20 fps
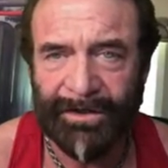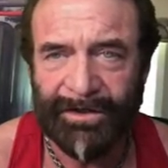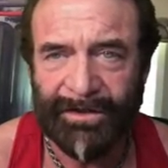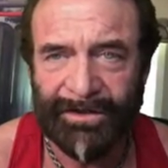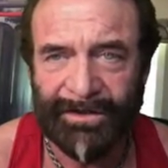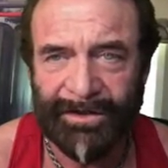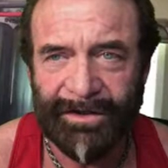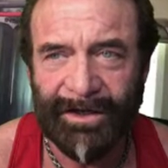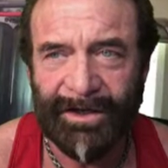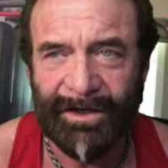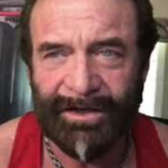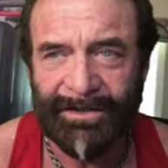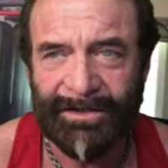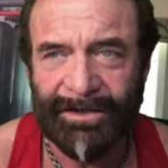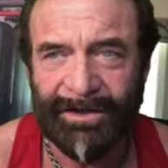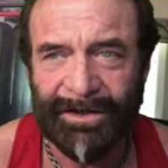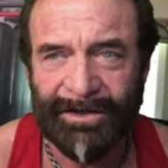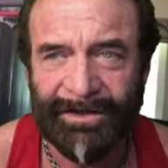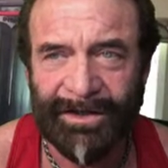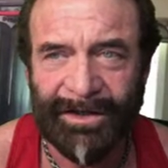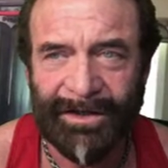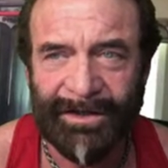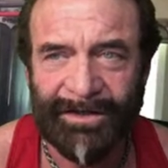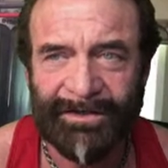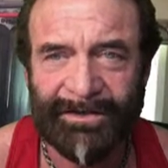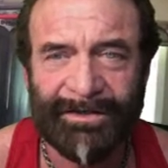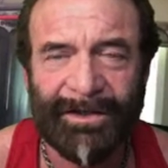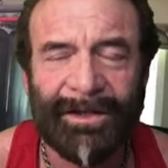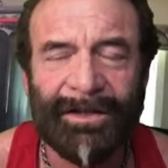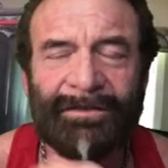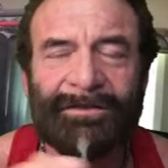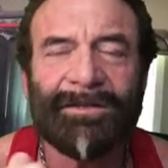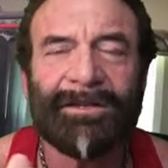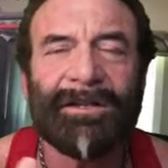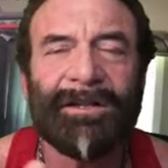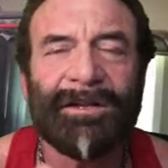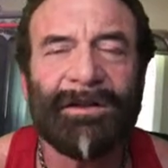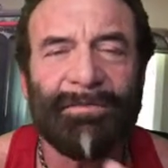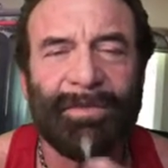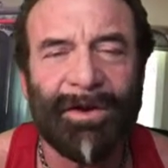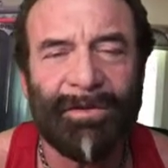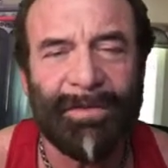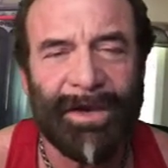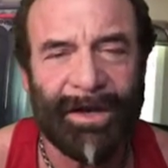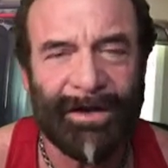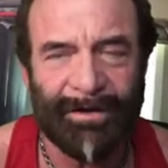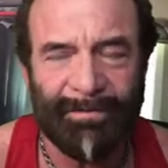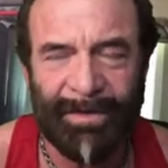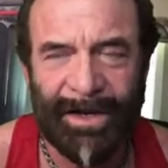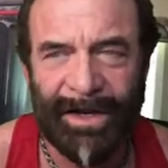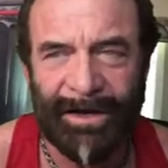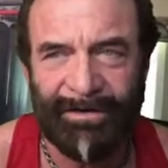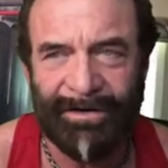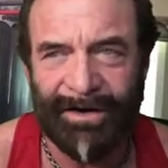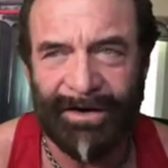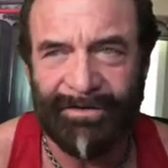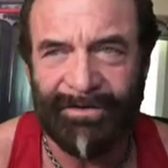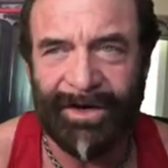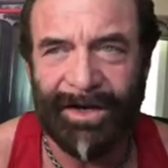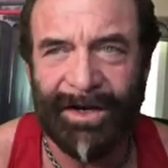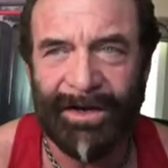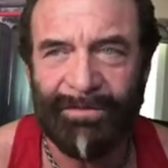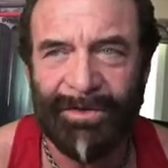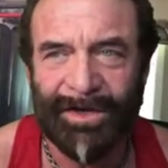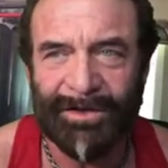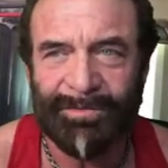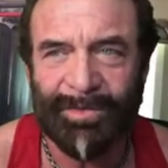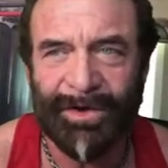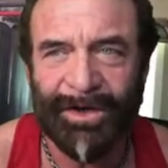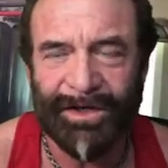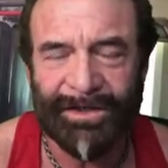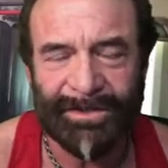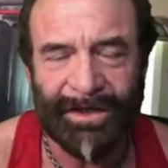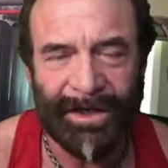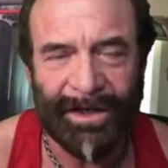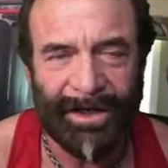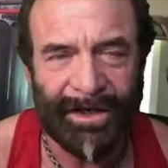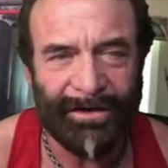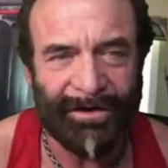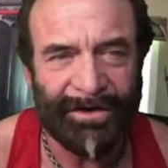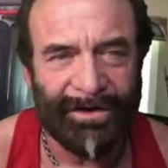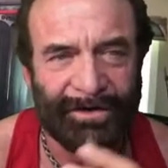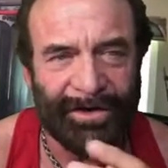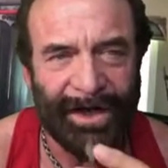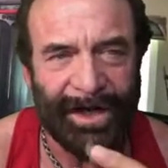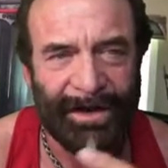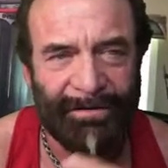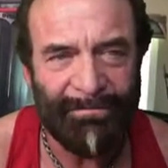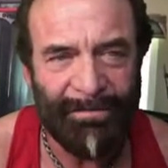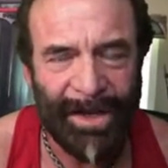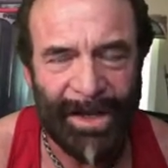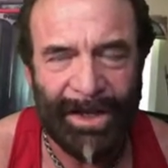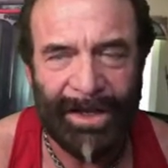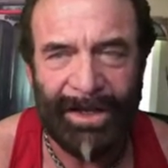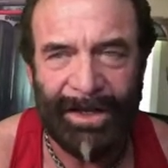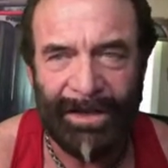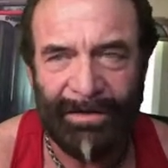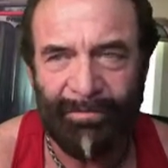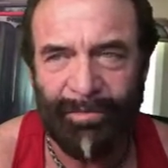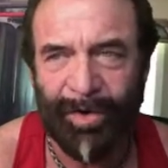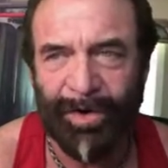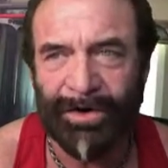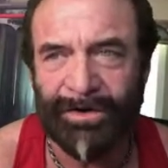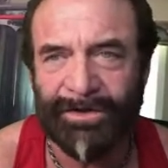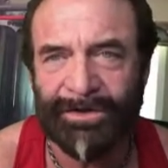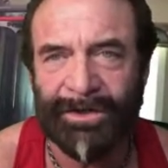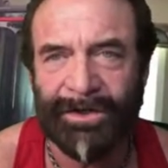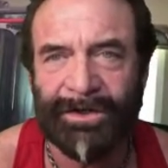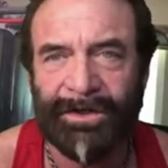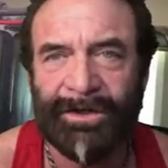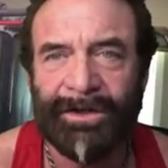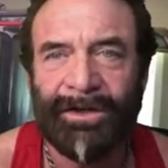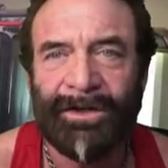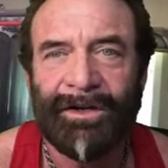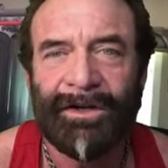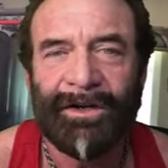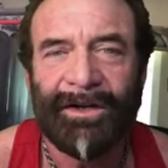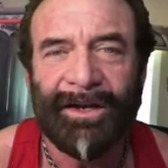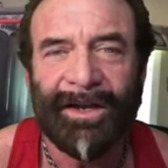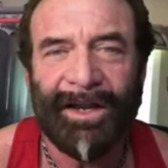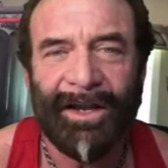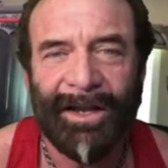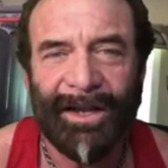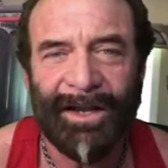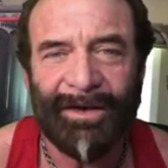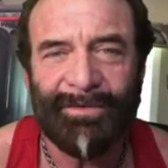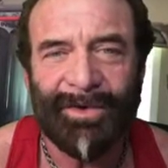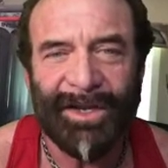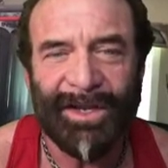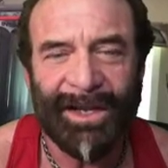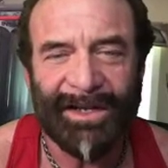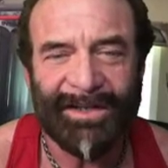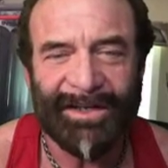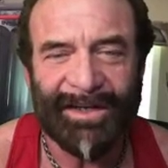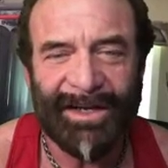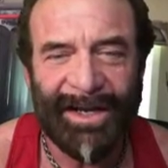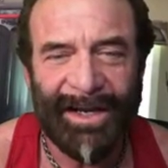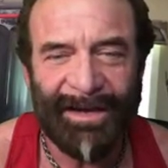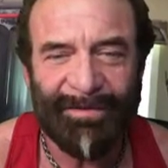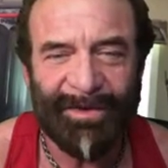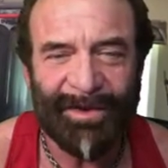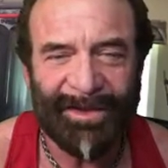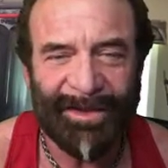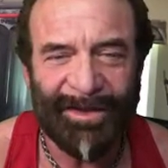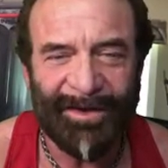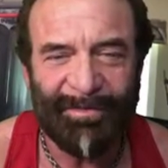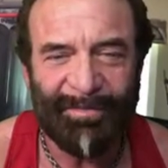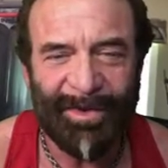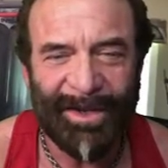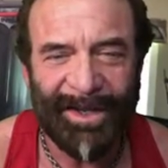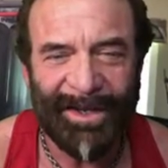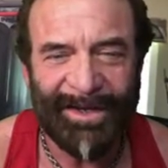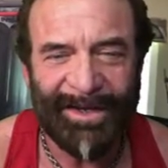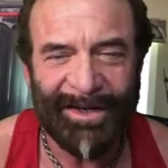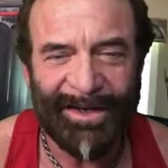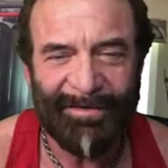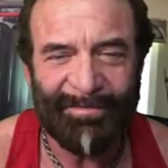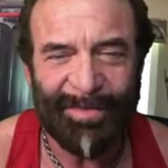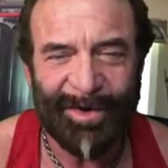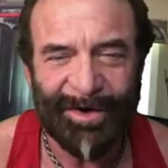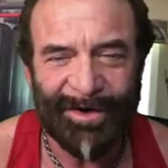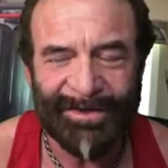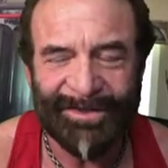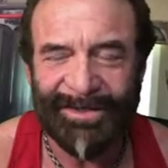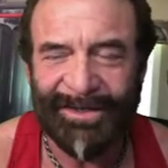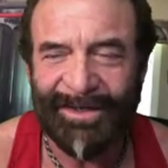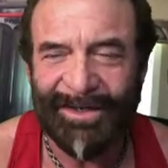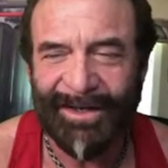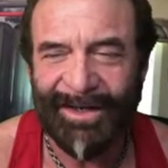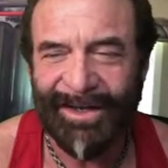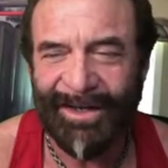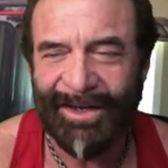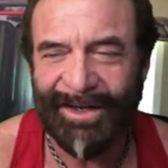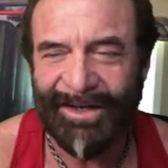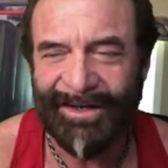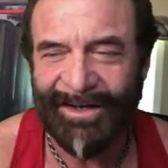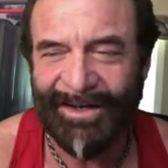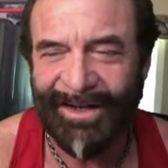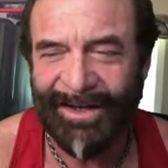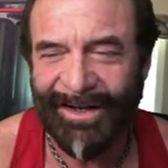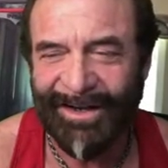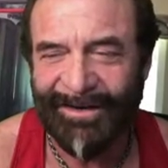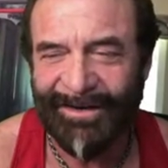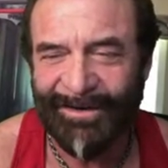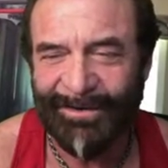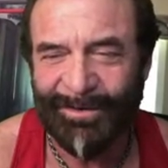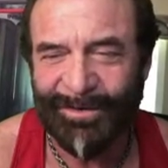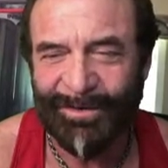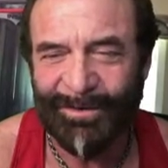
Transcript: tell us uh, tell us tell us a little bit about your background, Ray. I mean, it's pretty exciting. You and I met in person and we got the game a little bit in person, and uh, we, we